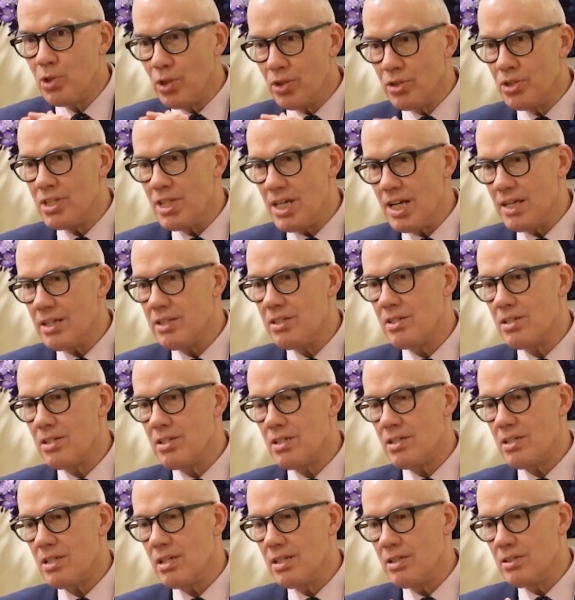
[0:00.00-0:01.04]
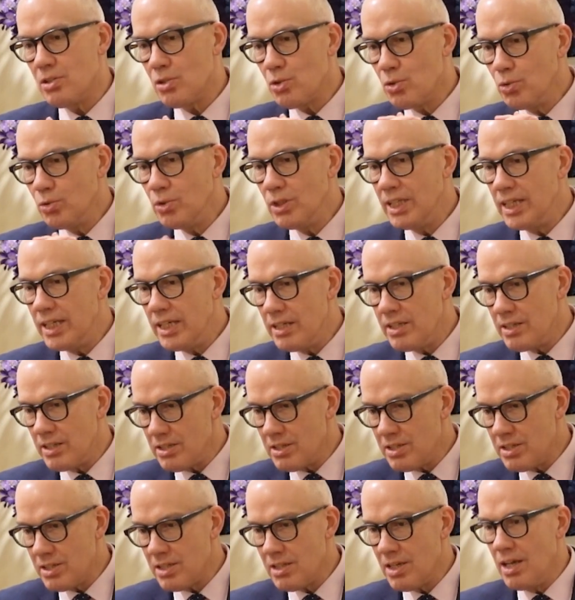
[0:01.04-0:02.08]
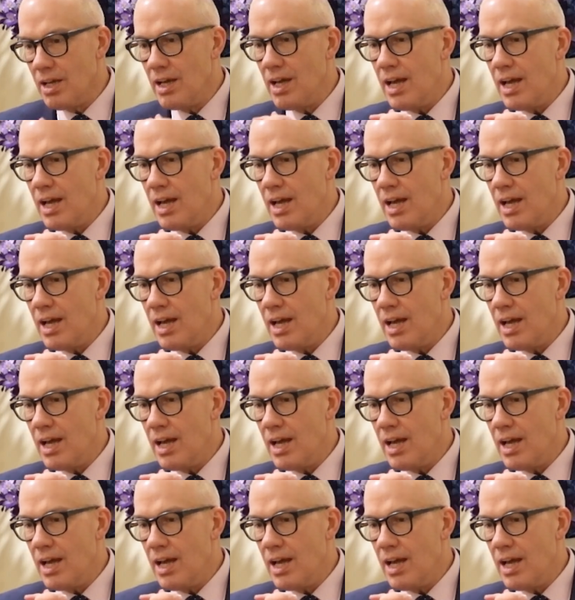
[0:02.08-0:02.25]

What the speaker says: contexts, school leaders